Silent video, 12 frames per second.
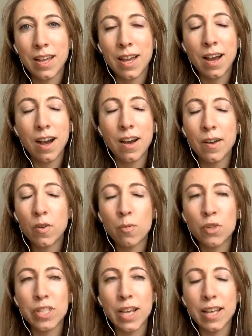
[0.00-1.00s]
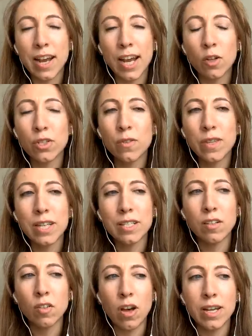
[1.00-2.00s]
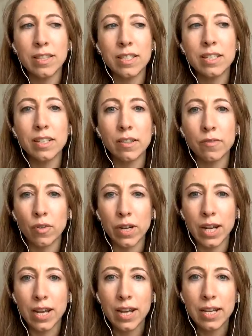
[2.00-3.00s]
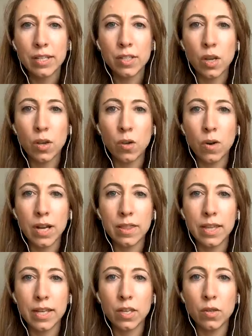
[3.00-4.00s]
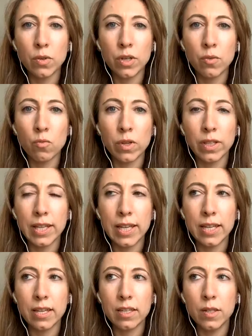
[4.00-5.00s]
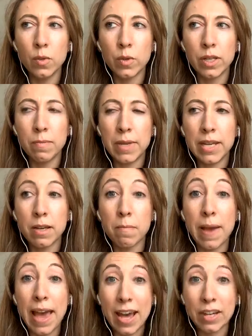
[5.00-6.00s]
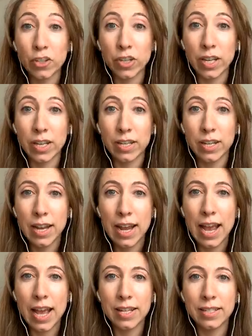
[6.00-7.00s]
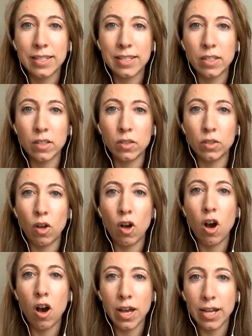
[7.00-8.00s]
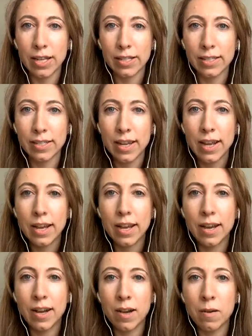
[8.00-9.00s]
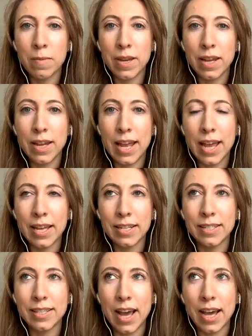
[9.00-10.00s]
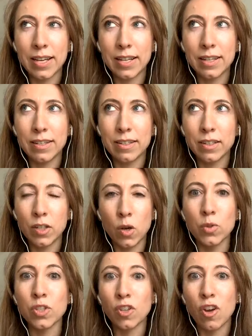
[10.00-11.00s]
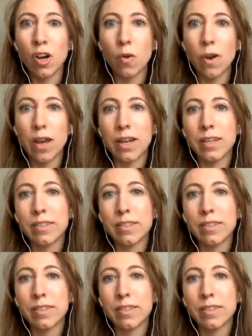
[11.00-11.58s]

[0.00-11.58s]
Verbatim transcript: A hundred percent. I also think it's a lot in the delivery. So I think you can really you can be compassionate and still honest, um, yeah. and that goes a long way.